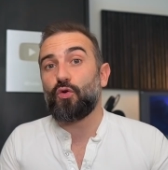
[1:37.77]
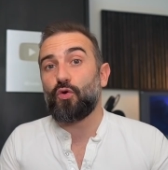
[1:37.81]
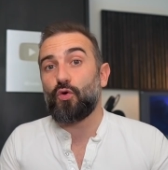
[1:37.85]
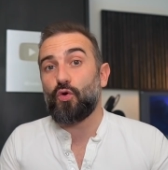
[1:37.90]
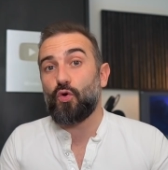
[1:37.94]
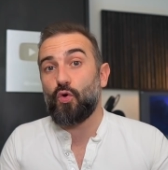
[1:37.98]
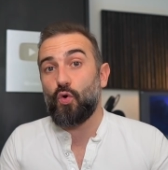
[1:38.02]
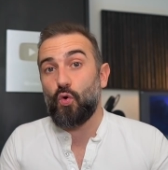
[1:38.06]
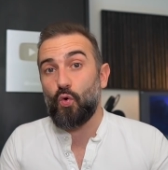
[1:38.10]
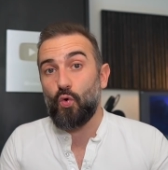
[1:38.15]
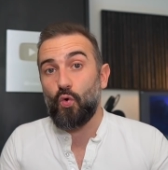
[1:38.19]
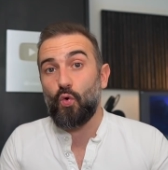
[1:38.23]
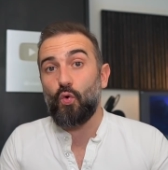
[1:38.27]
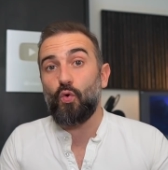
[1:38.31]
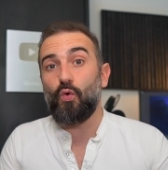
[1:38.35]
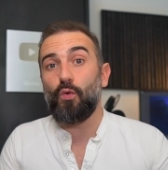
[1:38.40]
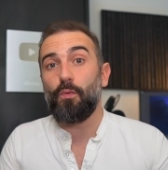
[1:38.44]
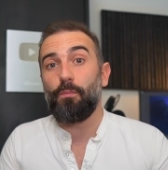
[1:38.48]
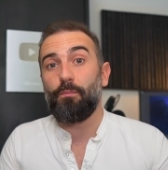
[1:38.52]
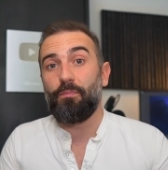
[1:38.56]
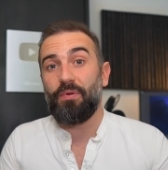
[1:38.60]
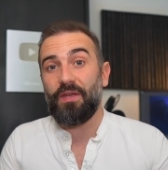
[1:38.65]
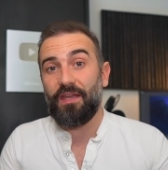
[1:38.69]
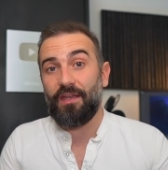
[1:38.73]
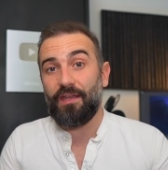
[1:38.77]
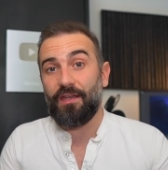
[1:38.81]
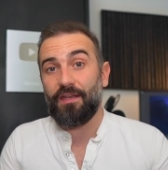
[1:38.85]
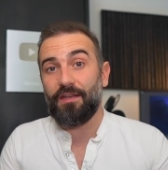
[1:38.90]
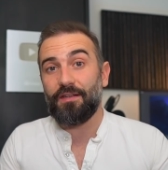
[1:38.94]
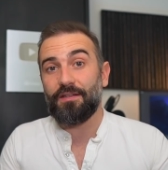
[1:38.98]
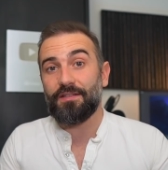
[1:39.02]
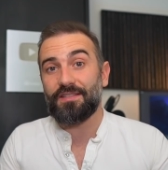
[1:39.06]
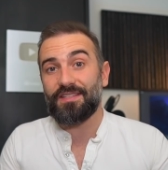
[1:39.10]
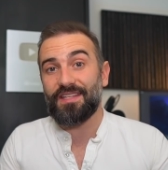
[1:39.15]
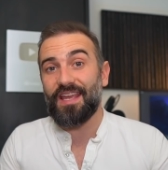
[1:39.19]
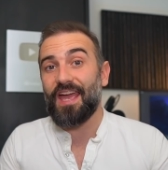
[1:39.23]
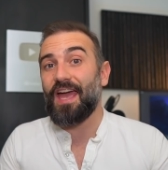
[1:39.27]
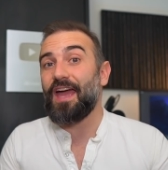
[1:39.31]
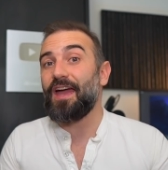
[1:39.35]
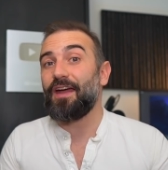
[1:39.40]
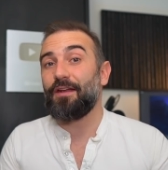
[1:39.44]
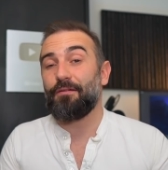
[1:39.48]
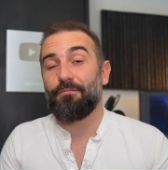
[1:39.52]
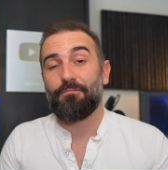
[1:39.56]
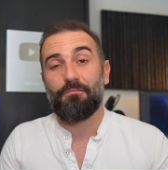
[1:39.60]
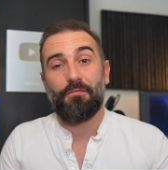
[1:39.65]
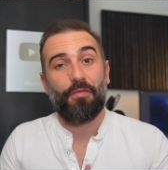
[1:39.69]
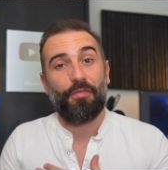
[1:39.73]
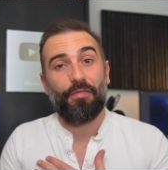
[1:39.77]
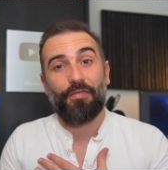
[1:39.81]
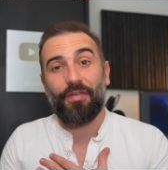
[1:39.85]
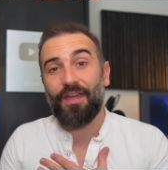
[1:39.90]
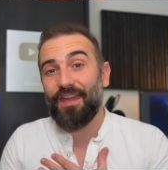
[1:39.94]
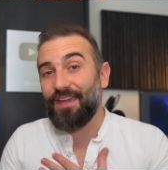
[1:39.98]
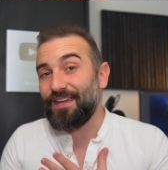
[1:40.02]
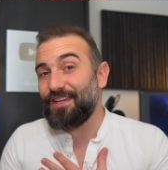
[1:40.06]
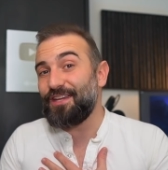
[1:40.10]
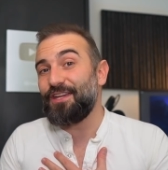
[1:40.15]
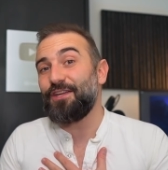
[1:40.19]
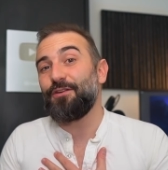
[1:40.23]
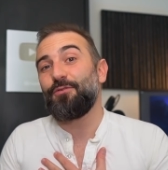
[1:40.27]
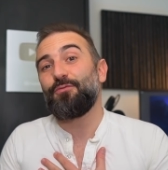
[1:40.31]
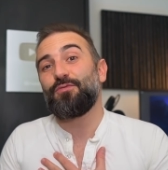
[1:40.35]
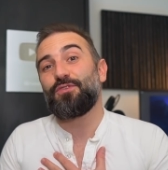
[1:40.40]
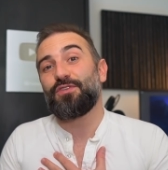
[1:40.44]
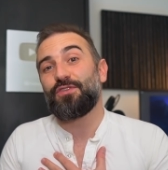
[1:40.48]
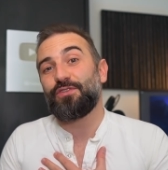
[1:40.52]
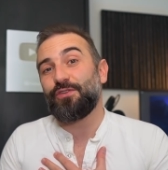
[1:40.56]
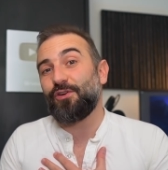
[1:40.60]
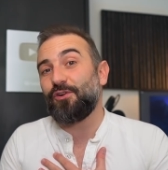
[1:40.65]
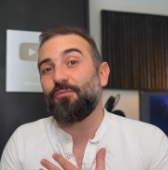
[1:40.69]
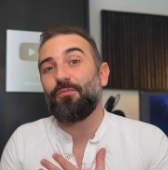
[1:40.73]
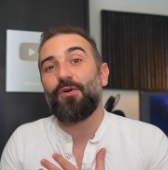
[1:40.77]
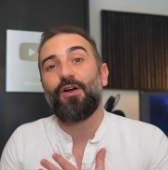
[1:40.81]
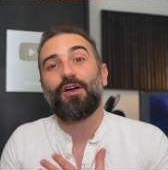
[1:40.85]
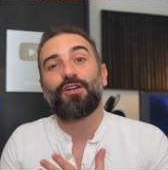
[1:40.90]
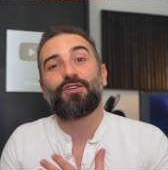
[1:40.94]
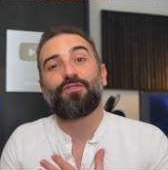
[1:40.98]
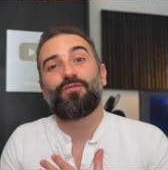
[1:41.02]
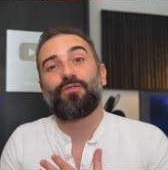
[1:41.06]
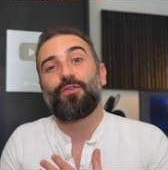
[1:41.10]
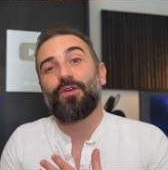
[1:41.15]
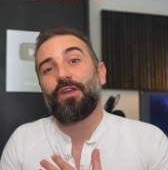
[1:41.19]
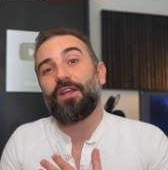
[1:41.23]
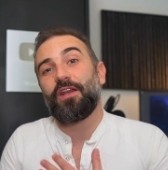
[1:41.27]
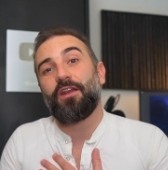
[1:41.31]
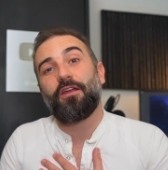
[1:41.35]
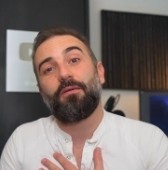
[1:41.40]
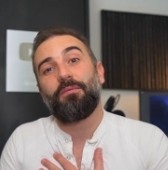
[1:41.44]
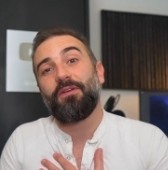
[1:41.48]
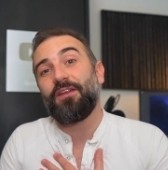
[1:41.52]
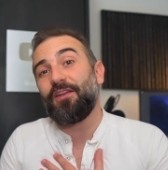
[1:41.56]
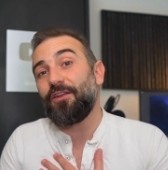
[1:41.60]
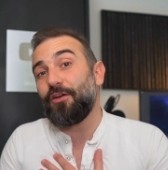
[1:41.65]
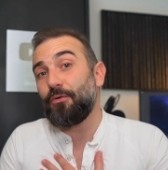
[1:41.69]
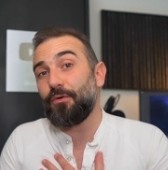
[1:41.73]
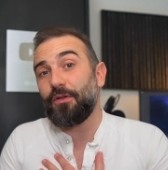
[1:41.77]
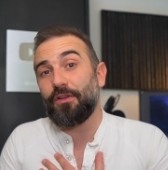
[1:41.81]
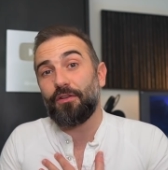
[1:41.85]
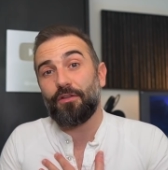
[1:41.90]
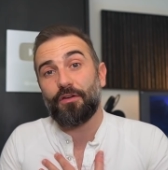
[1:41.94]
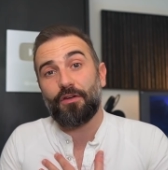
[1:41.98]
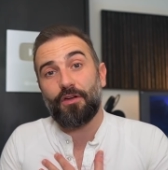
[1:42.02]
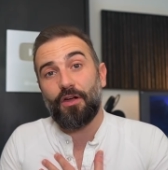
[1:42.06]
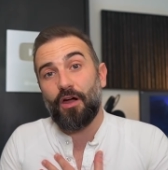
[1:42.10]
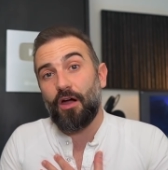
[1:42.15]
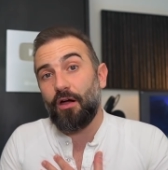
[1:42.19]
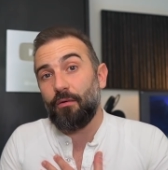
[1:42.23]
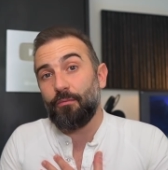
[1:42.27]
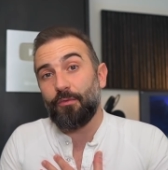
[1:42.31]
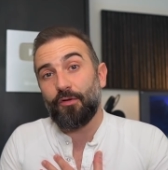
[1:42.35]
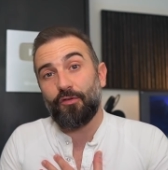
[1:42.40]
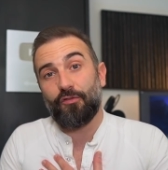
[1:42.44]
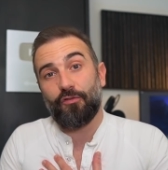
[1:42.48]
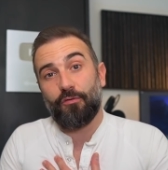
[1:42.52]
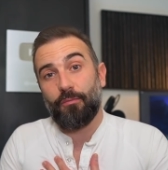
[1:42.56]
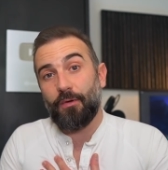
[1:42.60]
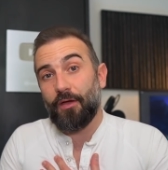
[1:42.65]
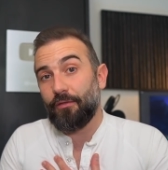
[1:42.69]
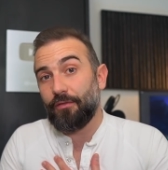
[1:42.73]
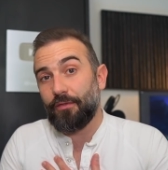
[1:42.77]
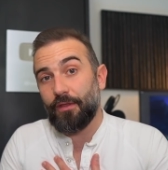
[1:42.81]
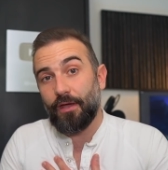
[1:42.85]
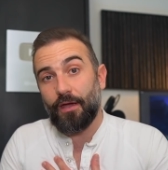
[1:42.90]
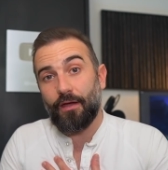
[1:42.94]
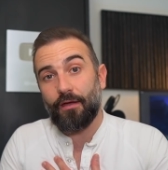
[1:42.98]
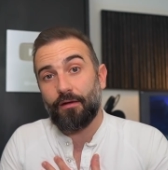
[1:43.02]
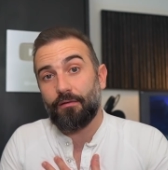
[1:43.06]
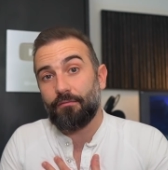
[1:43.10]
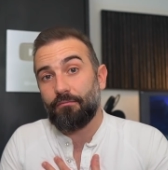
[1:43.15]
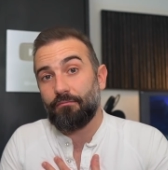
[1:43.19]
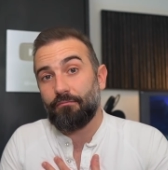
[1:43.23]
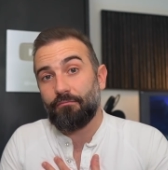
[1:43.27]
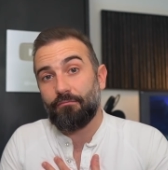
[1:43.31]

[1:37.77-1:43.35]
Cool beans, and thank you so much for letting me know in the comments about that.